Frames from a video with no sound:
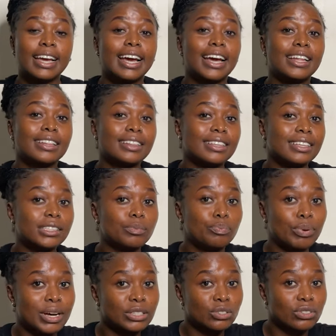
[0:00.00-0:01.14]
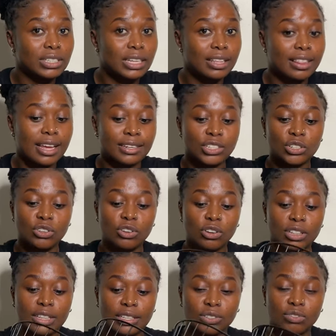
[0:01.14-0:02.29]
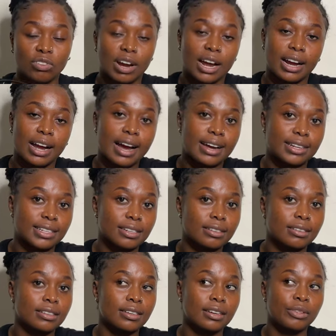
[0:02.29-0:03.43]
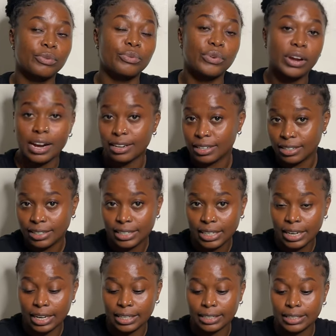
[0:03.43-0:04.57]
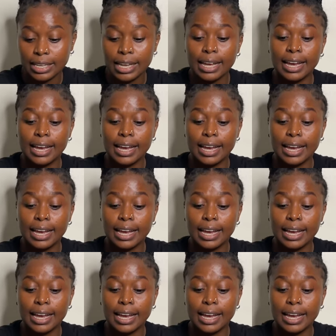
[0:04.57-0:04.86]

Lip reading: And this person said that she got this rack at 300 shillings.